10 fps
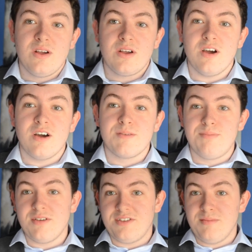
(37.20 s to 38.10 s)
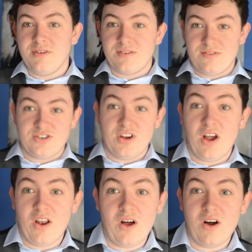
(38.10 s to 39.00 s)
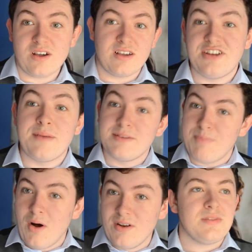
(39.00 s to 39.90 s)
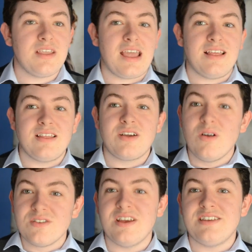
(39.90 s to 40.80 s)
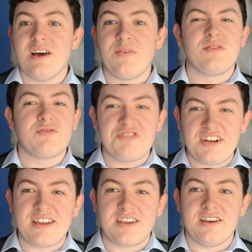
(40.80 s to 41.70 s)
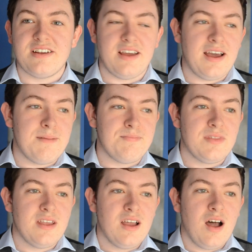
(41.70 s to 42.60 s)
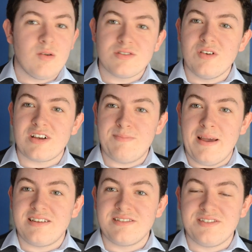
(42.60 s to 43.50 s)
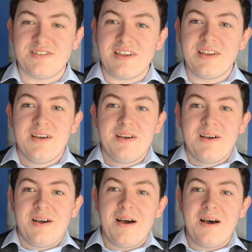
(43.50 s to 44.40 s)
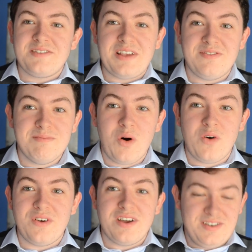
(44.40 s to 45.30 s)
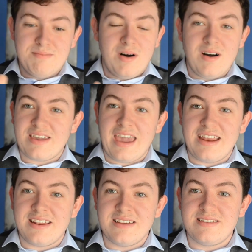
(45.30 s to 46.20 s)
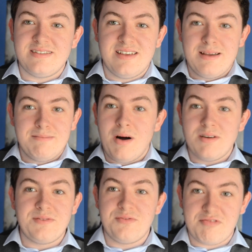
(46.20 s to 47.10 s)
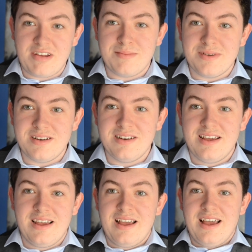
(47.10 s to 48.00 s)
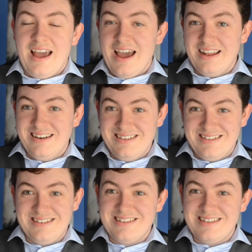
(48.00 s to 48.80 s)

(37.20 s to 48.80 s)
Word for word: uh, composes the music for Sherlock, James Bond. The, the concert itself was really good. Um, I was not expecting to see uh, Steven Moffat, Mark Gatiss, Martin Freeman and